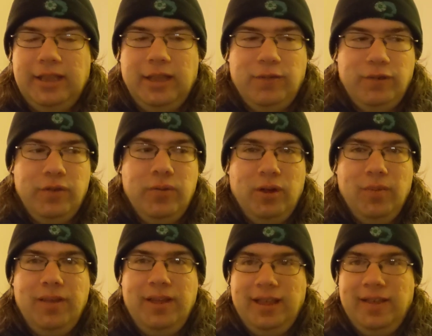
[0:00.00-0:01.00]
If you are
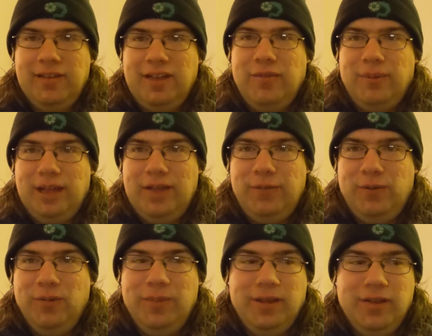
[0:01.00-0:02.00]
being kicked off a
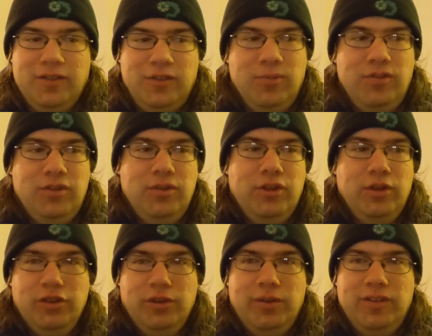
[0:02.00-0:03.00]
platform because
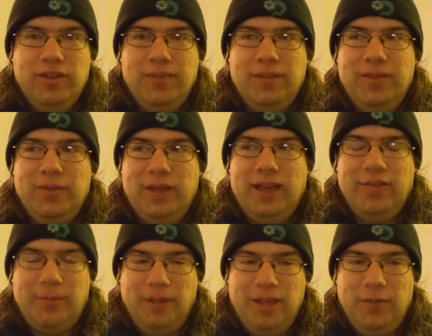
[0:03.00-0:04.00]
you're doing something that
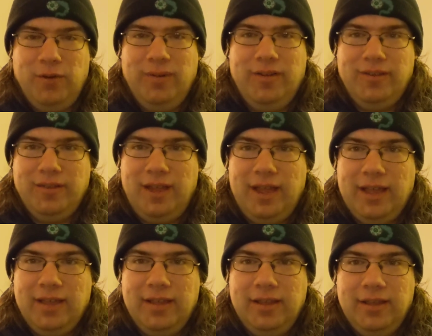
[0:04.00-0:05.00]
the platform doesn't
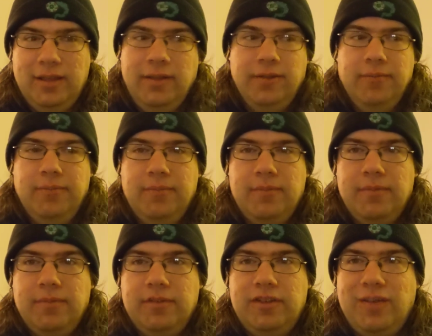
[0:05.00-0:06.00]
like,
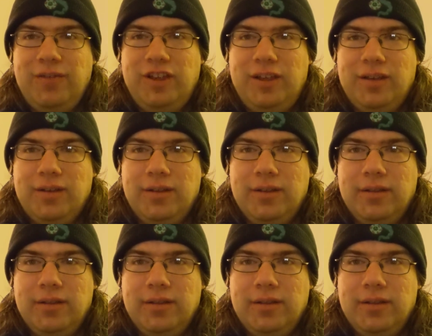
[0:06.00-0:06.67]
tough shit.